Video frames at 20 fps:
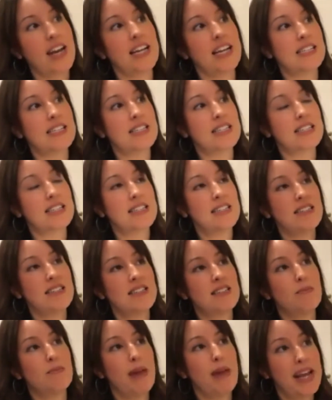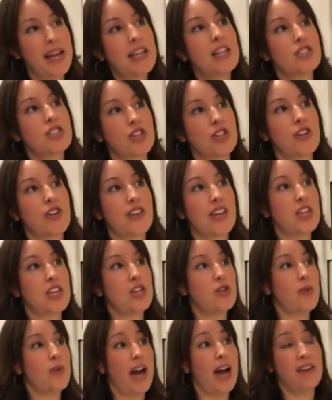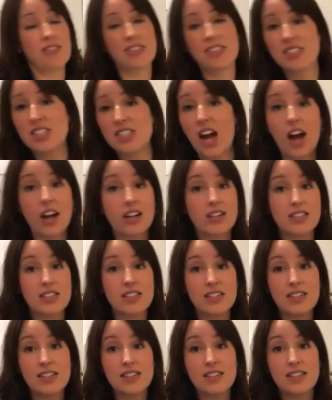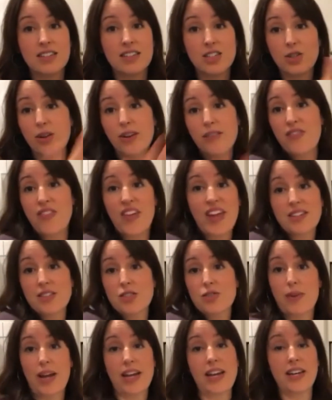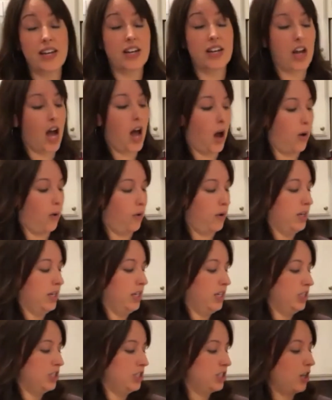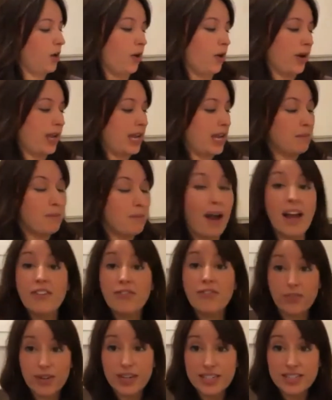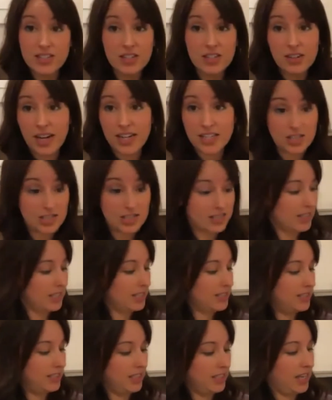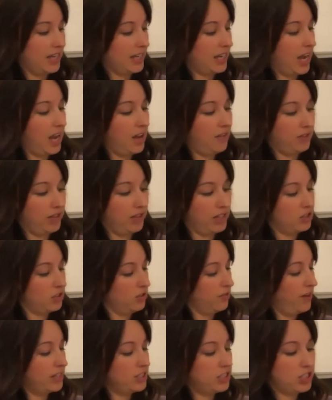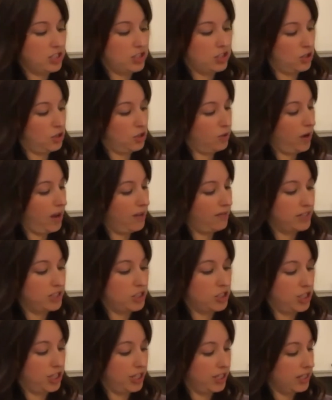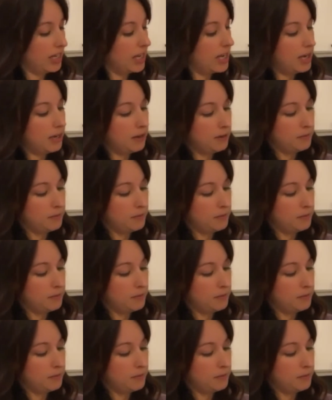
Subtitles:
in making sure that you have things ready to go. So in my freezer, I just listed, like, I have lentil veggie stew, I have a chili,